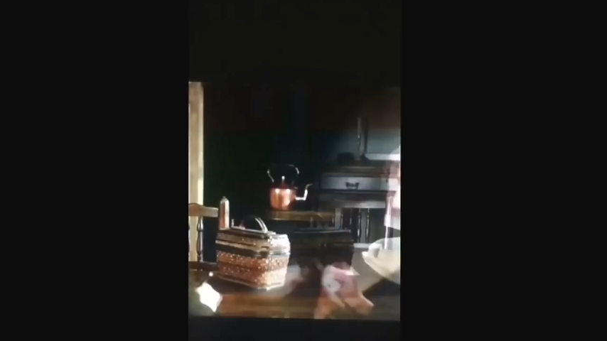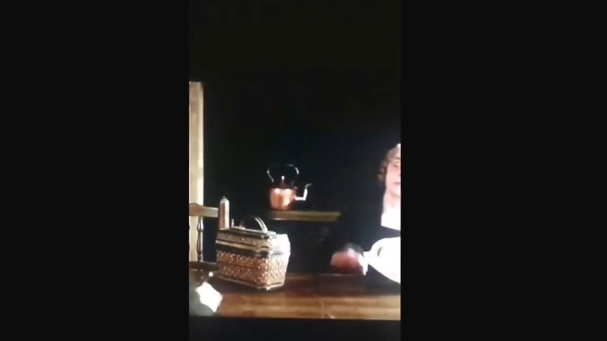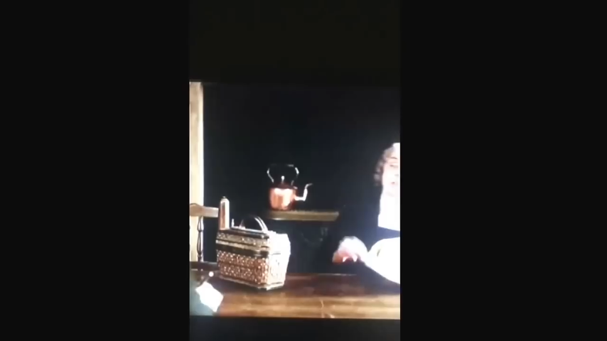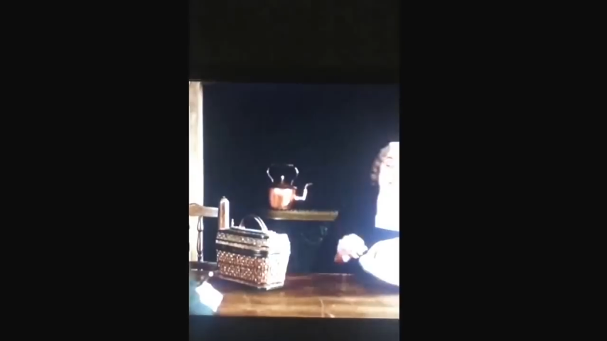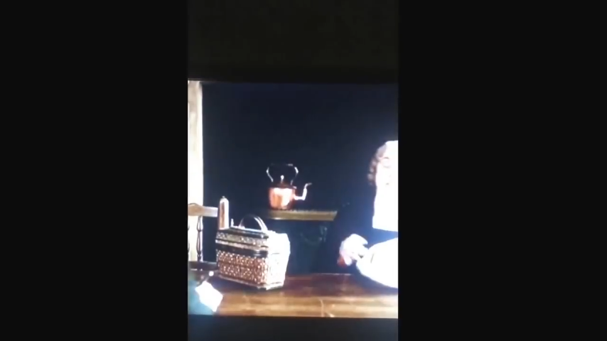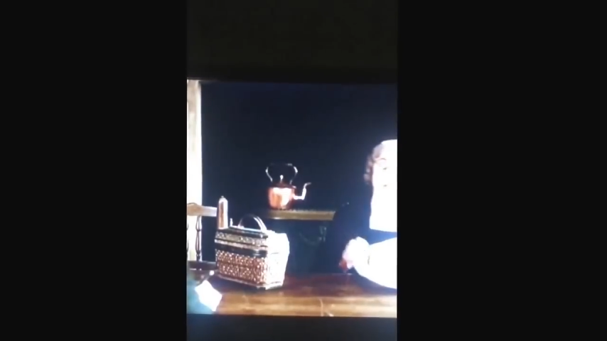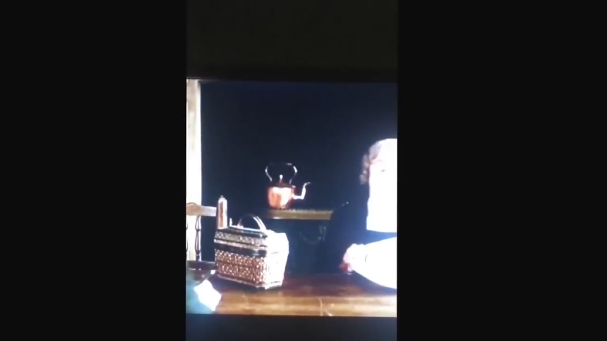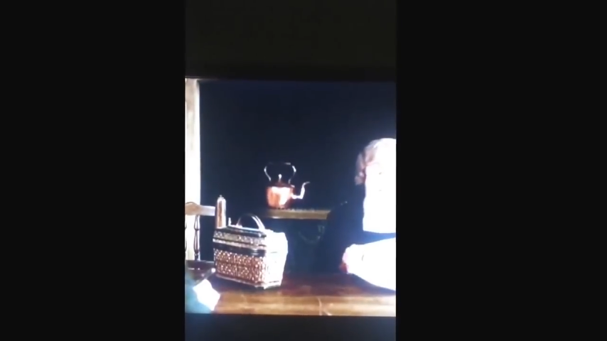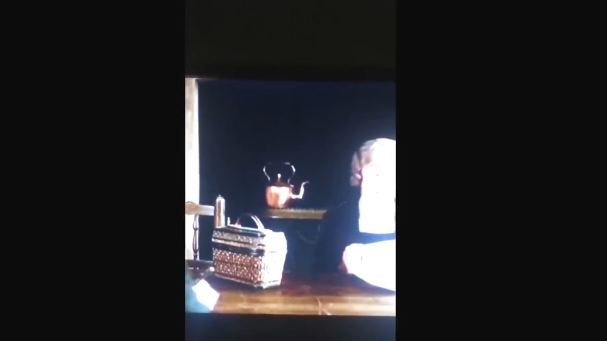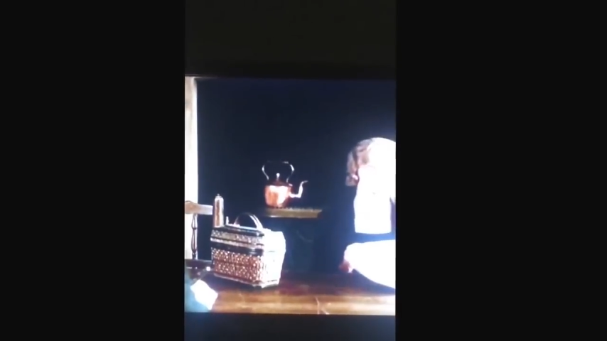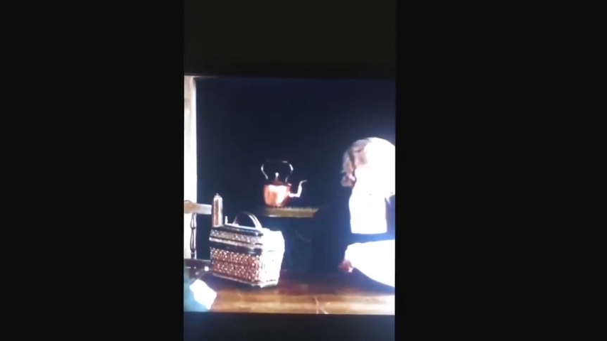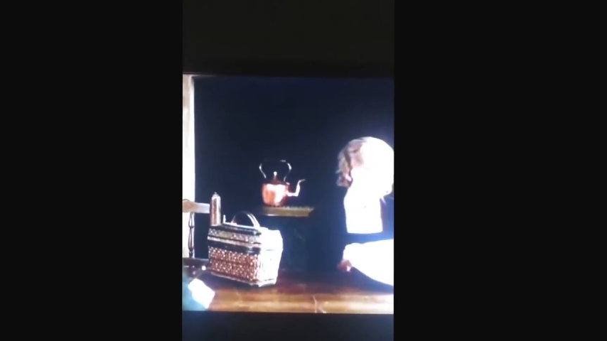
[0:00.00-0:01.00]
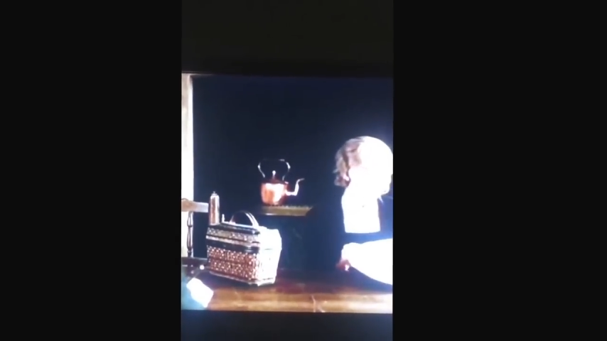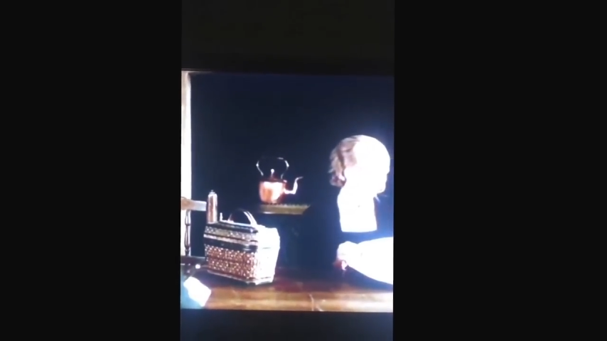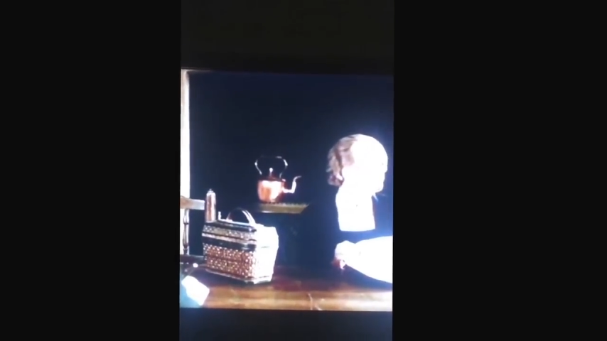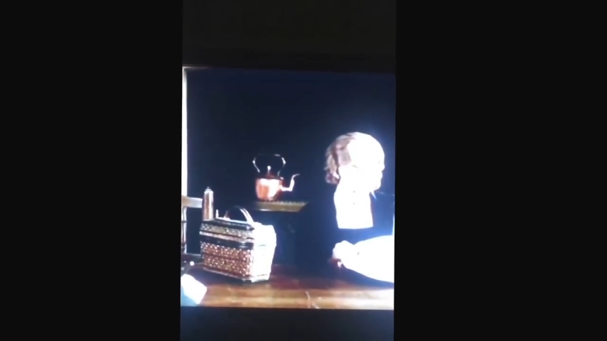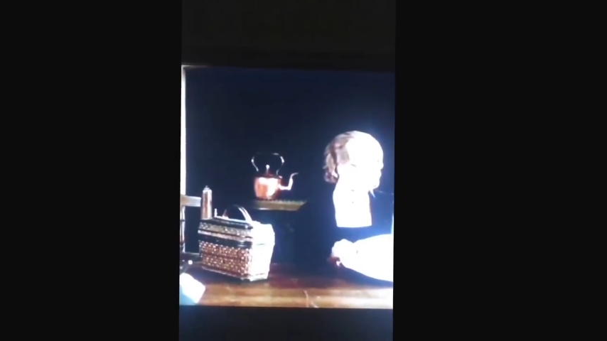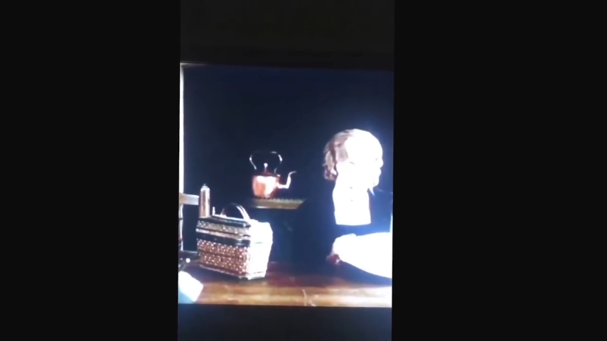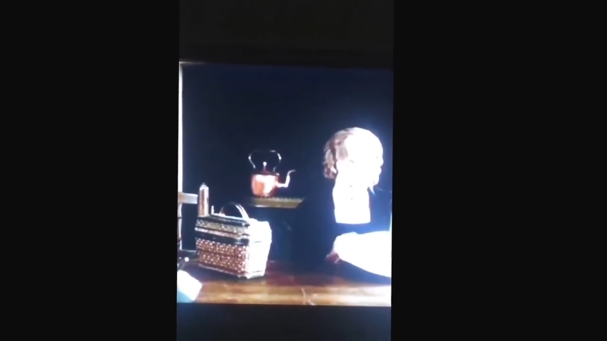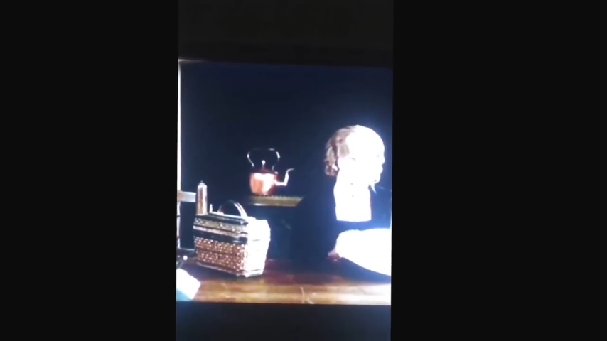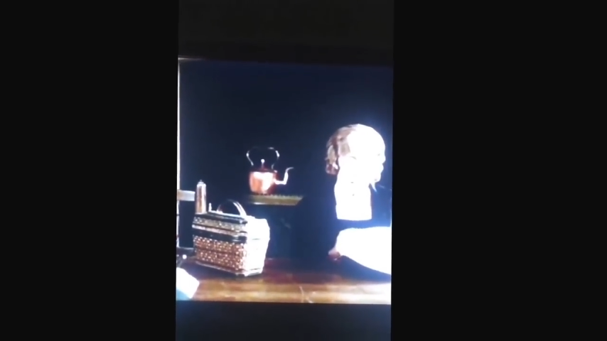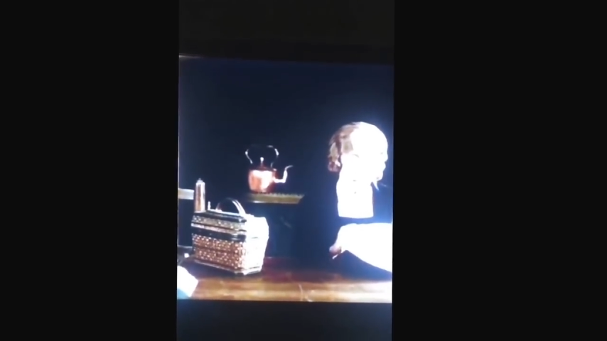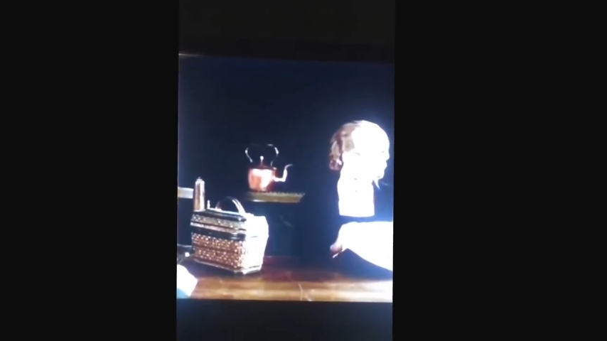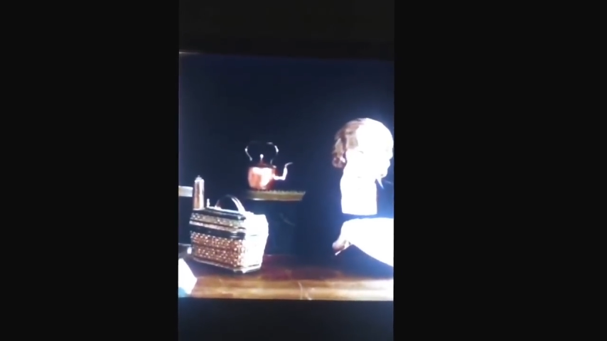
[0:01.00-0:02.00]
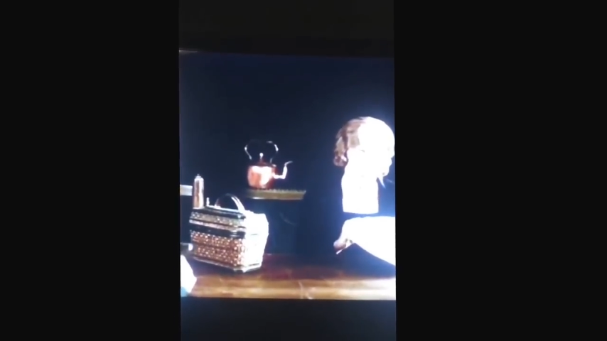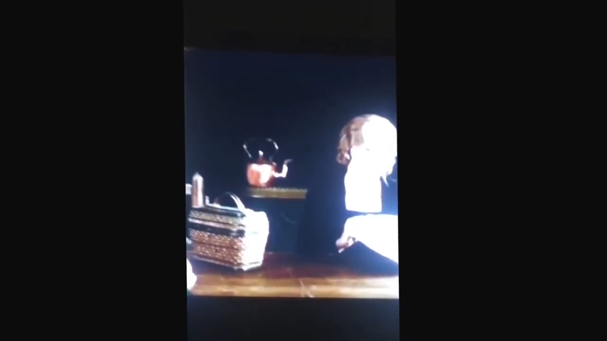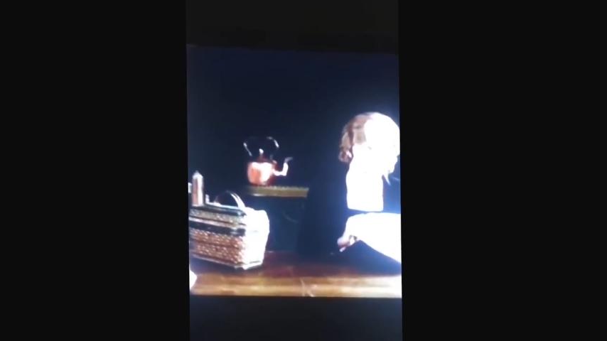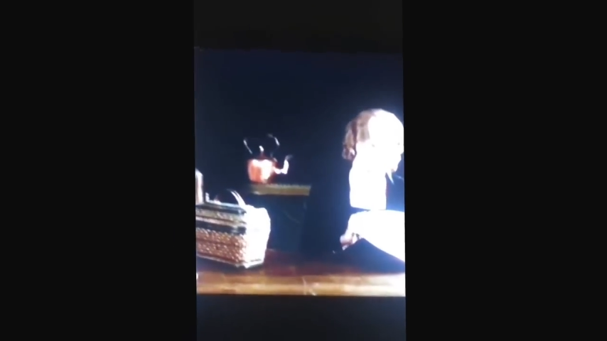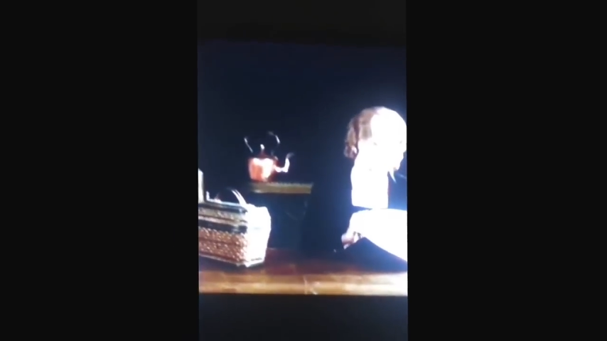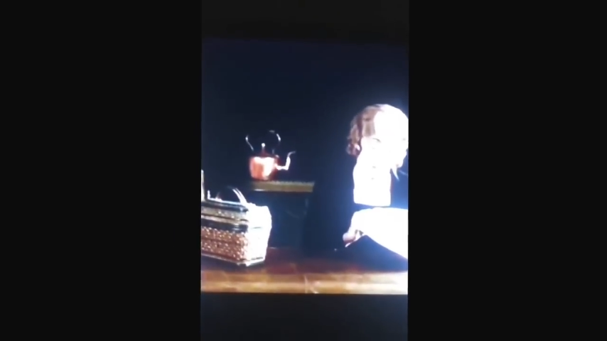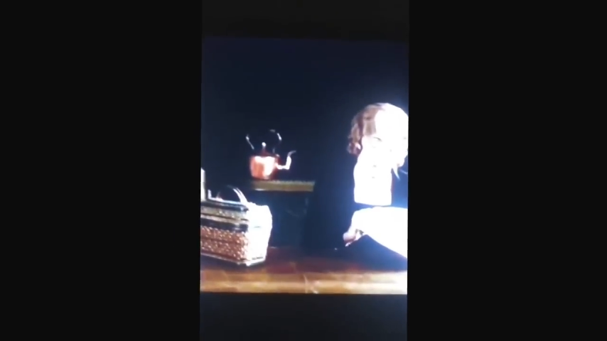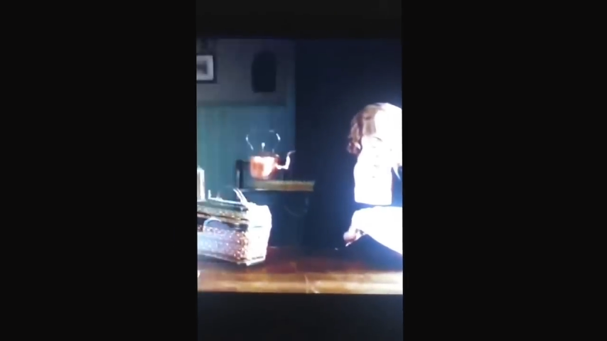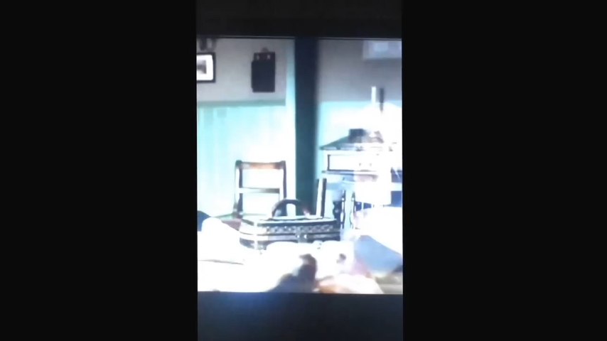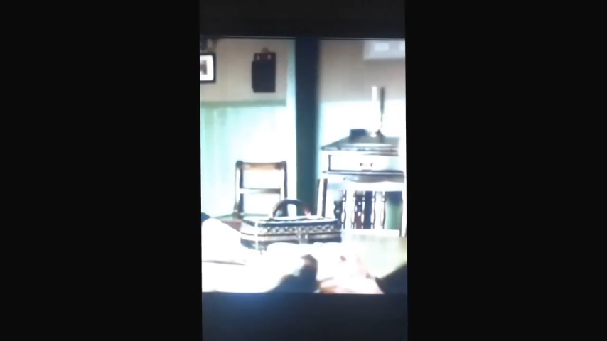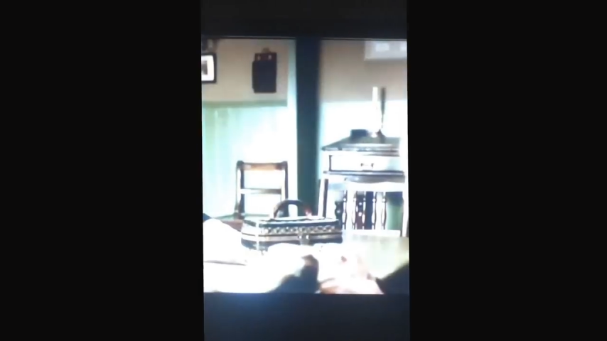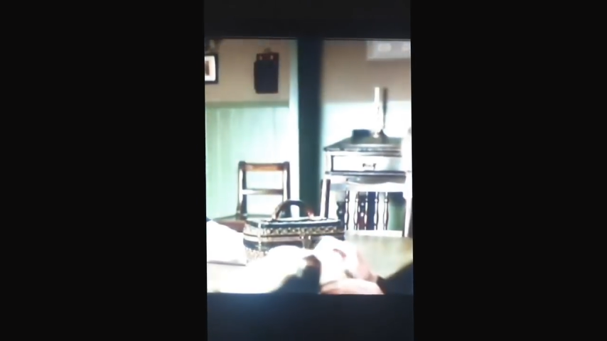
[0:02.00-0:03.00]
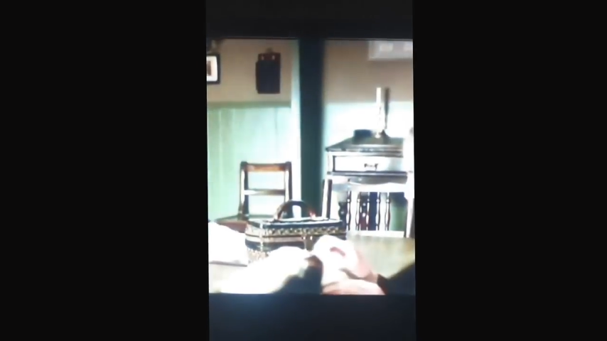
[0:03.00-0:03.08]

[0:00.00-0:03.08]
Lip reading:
Nobody's mouth can be seen.